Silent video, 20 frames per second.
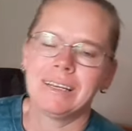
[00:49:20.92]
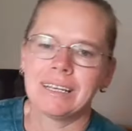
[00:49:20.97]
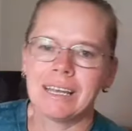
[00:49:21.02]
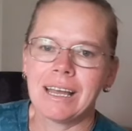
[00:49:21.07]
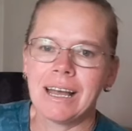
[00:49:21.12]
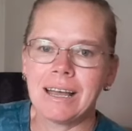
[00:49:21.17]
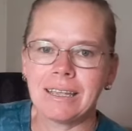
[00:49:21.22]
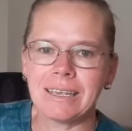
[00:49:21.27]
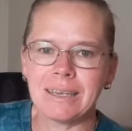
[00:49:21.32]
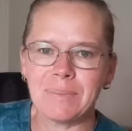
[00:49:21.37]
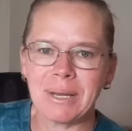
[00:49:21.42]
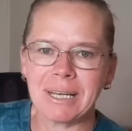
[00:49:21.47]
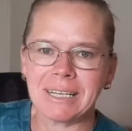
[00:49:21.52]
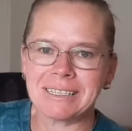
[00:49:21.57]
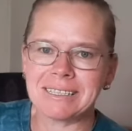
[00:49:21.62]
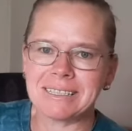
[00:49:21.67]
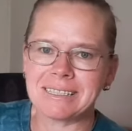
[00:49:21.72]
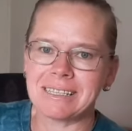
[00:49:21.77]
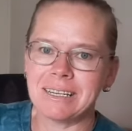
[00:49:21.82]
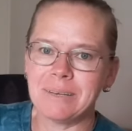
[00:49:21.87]
can't get back
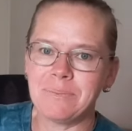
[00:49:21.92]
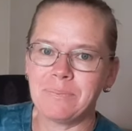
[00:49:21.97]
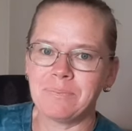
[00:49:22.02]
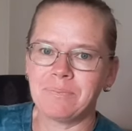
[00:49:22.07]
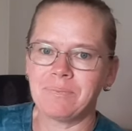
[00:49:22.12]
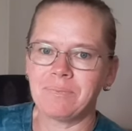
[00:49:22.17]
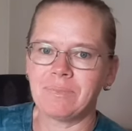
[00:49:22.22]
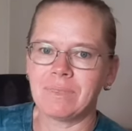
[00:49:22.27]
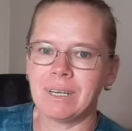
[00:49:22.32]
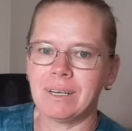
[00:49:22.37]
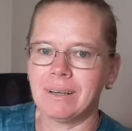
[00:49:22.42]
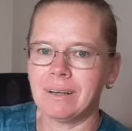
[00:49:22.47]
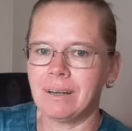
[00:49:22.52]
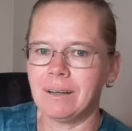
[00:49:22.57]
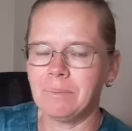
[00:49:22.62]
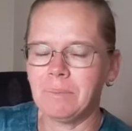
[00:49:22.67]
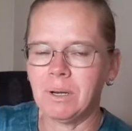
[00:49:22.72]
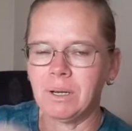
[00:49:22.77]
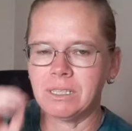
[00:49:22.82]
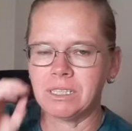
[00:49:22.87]
to sleep,
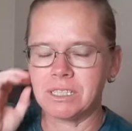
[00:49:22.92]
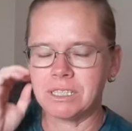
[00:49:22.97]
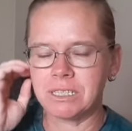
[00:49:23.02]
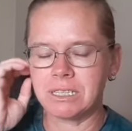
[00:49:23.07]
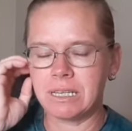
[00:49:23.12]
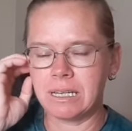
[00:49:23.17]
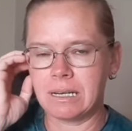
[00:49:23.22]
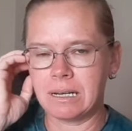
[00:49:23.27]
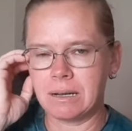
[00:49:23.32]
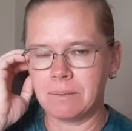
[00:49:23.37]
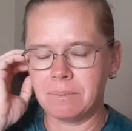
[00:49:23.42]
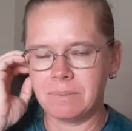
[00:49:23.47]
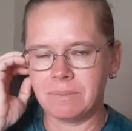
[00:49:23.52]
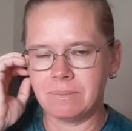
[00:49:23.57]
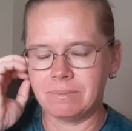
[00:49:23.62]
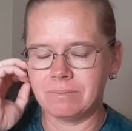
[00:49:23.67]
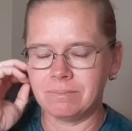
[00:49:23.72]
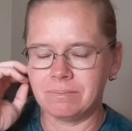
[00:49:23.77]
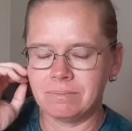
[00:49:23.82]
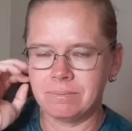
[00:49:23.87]
I might just get up
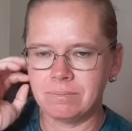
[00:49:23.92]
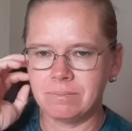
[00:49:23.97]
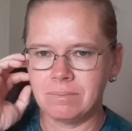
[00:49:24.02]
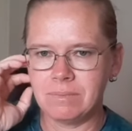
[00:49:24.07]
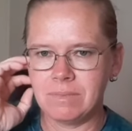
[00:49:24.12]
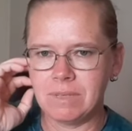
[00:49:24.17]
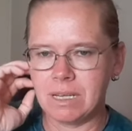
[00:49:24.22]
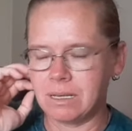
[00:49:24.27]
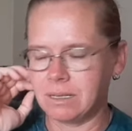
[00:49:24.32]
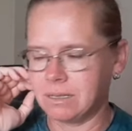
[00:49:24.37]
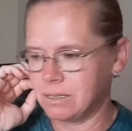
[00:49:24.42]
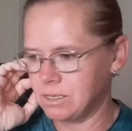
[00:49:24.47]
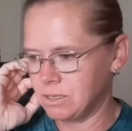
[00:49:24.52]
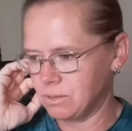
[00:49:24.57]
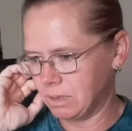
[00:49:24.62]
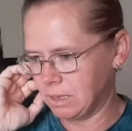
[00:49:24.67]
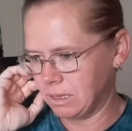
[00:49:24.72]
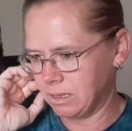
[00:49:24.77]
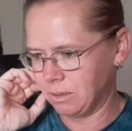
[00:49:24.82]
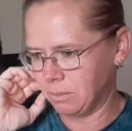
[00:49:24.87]
and do
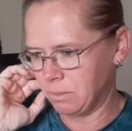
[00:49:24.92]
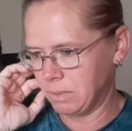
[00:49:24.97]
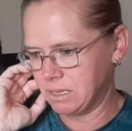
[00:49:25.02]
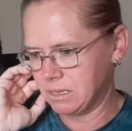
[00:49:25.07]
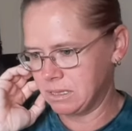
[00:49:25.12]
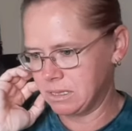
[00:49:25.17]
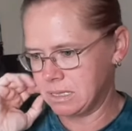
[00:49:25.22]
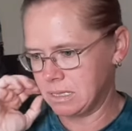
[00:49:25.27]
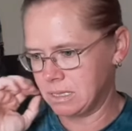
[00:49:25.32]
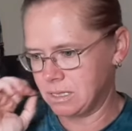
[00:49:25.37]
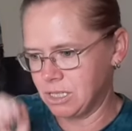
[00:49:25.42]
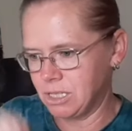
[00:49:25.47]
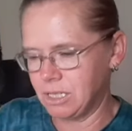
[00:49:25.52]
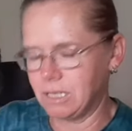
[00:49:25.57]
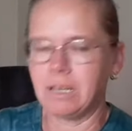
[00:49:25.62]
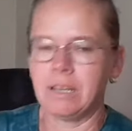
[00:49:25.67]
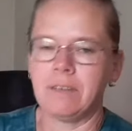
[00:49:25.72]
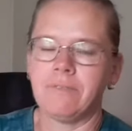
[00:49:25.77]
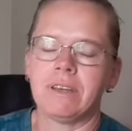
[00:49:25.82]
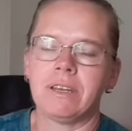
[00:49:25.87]
a little bit of stitching,
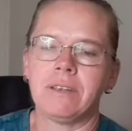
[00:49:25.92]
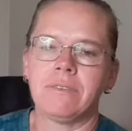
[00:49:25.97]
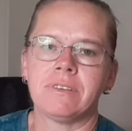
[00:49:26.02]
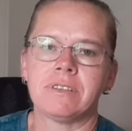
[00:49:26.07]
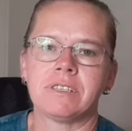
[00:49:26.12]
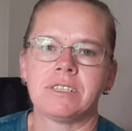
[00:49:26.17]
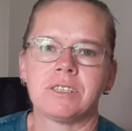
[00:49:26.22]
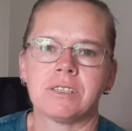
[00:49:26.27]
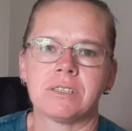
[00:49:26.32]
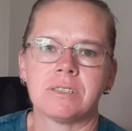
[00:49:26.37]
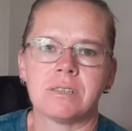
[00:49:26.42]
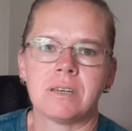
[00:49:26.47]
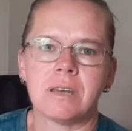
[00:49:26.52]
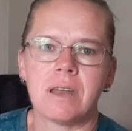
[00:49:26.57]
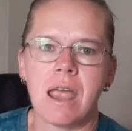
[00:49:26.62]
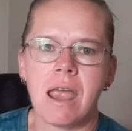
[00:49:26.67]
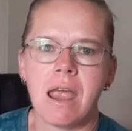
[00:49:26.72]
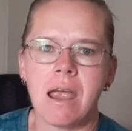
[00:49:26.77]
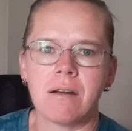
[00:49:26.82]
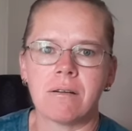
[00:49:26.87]
even if it's just an
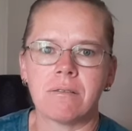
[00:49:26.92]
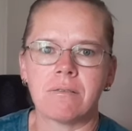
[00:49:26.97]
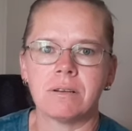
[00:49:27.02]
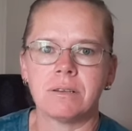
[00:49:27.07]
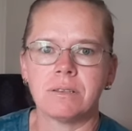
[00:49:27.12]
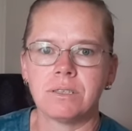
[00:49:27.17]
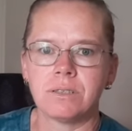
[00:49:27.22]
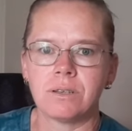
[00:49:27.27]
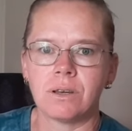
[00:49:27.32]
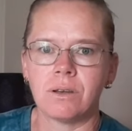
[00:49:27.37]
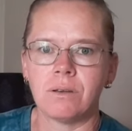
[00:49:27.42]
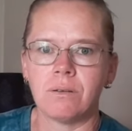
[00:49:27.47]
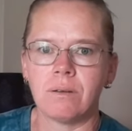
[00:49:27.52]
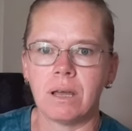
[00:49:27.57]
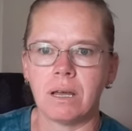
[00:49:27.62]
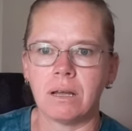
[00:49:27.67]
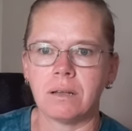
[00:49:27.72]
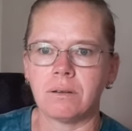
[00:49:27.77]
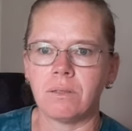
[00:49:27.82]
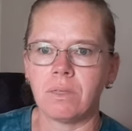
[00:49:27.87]
hour or so
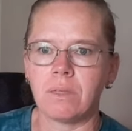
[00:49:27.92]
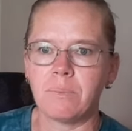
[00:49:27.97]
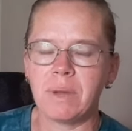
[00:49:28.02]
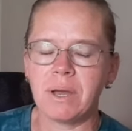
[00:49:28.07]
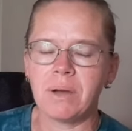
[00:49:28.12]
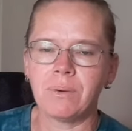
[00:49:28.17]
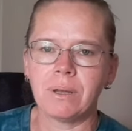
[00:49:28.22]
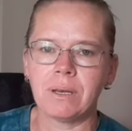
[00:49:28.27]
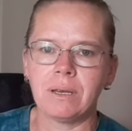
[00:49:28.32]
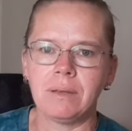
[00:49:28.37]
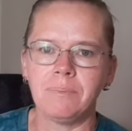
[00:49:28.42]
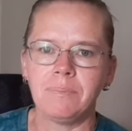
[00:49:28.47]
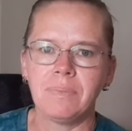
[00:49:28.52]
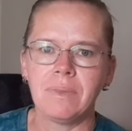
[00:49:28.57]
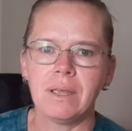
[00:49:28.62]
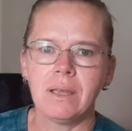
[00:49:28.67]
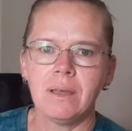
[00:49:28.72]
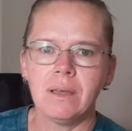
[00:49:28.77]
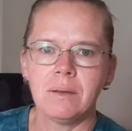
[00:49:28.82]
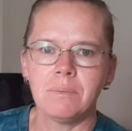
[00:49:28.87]
out on the balcony
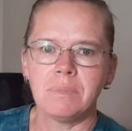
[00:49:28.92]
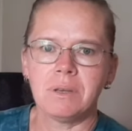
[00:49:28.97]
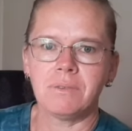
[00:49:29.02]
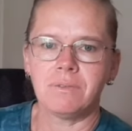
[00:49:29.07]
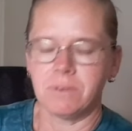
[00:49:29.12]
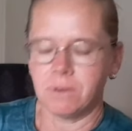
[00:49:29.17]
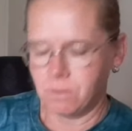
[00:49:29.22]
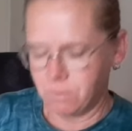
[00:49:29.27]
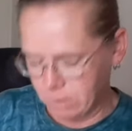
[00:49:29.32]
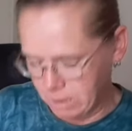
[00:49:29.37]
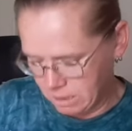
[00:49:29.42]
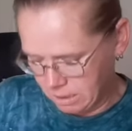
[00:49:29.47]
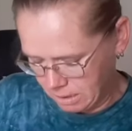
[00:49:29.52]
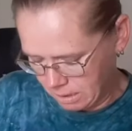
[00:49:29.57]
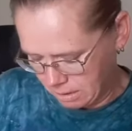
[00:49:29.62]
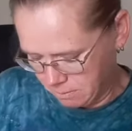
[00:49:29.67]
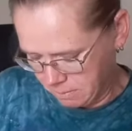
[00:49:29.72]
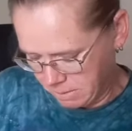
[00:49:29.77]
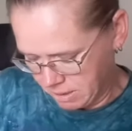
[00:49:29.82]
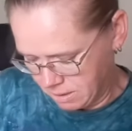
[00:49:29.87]
before we get
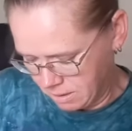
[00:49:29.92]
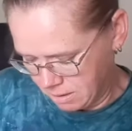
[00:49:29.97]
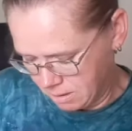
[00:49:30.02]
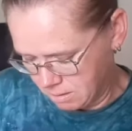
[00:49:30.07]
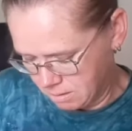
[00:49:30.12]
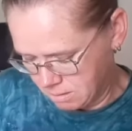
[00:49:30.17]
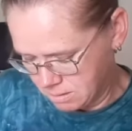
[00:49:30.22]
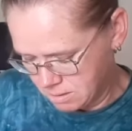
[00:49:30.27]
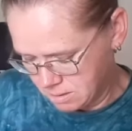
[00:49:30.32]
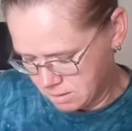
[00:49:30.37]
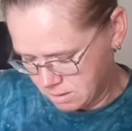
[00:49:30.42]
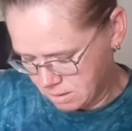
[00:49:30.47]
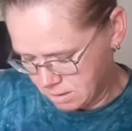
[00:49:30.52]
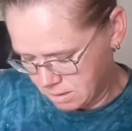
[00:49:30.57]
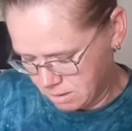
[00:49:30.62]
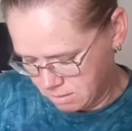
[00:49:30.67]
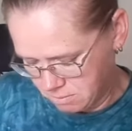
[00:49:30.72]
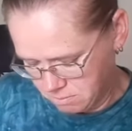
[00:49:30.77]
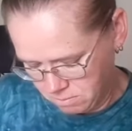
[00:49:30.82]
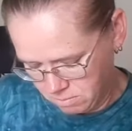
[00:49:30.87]
up and
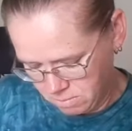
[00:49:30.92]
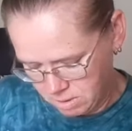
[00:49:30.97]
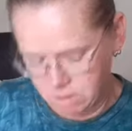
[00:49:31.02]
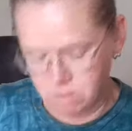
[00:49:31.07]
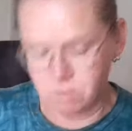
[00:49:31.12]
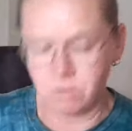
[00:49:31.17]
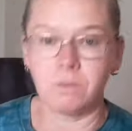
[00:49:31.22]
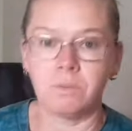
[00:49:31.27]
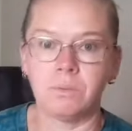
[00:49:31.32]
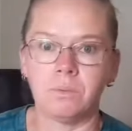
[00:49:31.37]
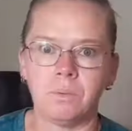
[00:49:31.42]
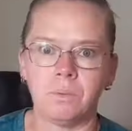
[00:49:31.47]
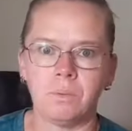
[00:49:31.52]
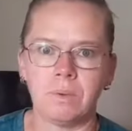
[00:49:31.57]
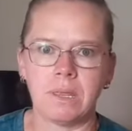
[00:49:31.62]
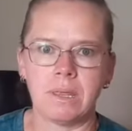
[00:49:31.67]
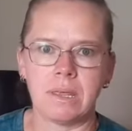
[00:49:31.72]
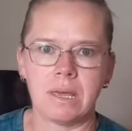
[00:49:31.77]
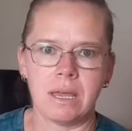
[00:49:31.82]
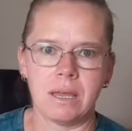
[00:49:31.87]
get on
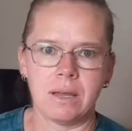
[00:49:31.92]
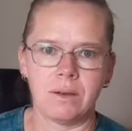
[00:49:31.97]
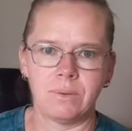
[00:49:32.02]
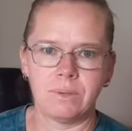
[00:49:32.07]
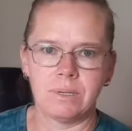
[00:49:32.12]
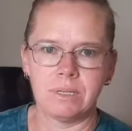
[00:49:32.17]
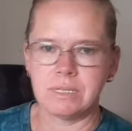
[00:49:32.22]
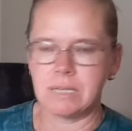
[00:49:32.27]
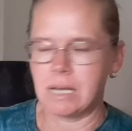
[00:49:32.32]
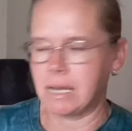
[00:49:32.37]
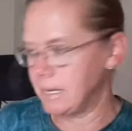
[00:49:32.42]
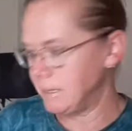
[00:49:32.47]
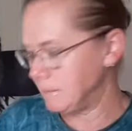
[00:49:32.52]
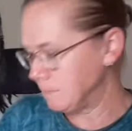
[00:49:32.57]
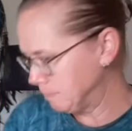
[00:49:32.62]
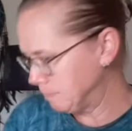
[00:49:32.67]
with our day.